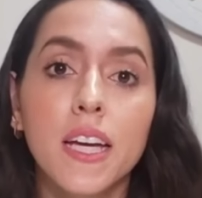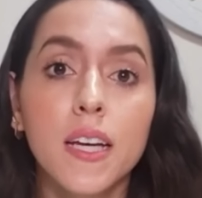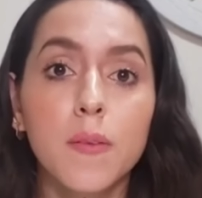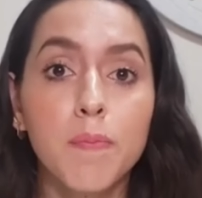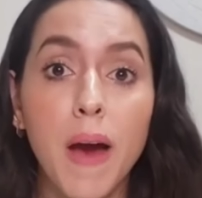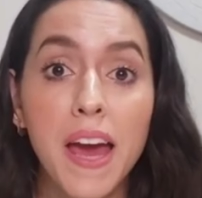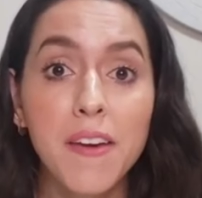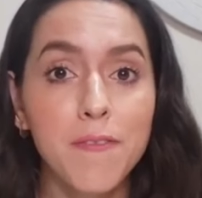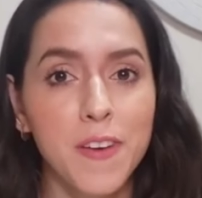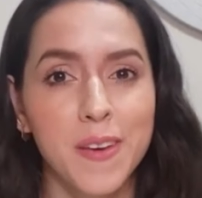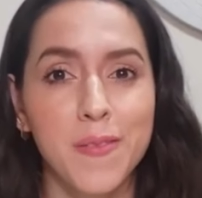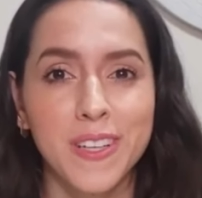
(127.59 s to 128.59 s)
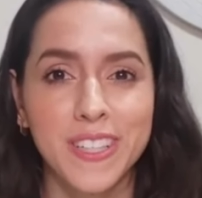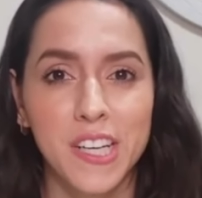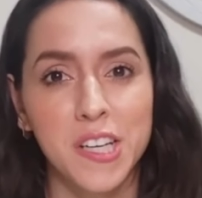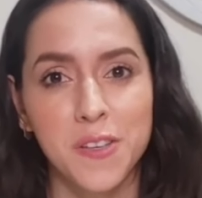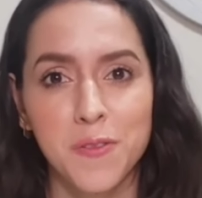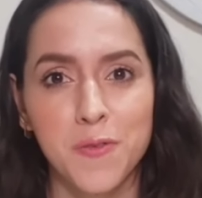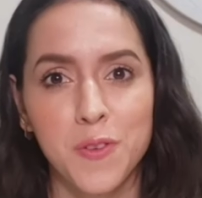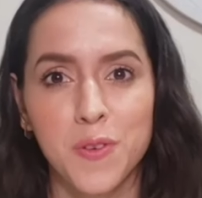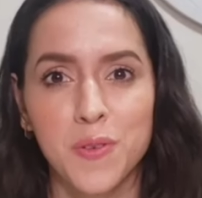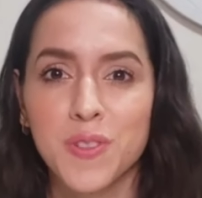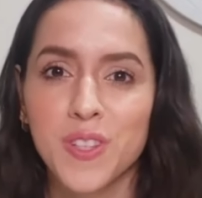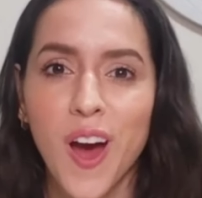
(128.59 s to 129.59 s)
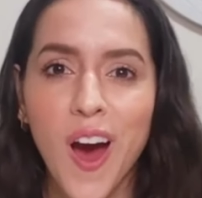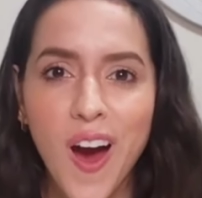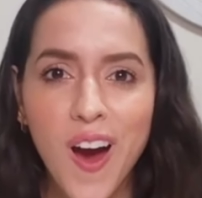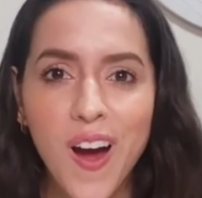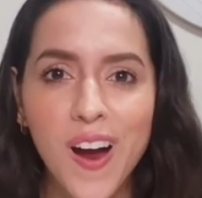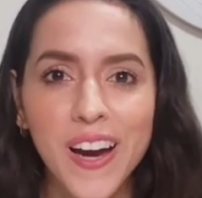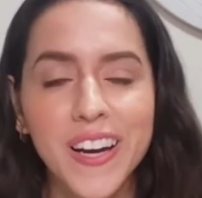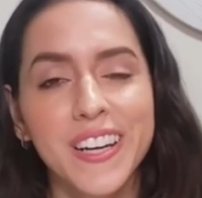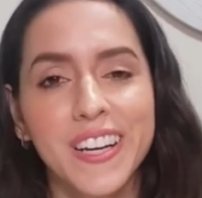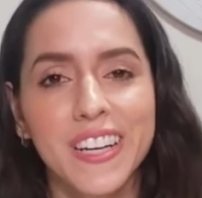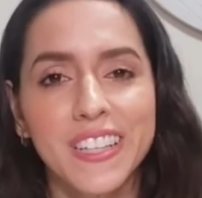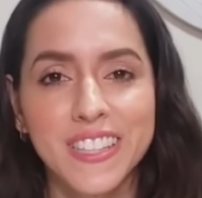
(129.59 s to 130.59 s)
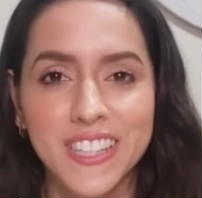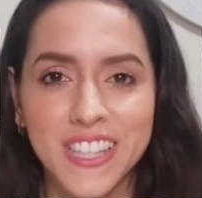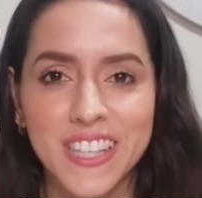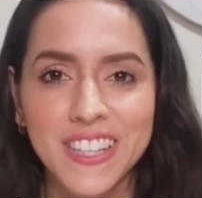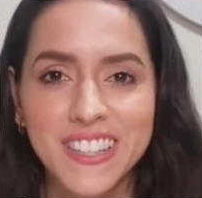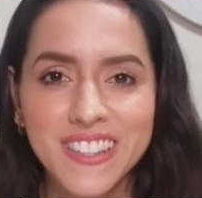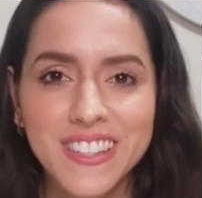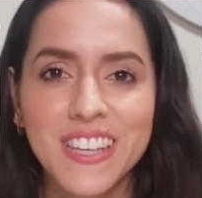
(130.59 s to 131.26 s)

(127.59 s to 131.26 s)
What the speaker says: My favorite dairy foods are cheese,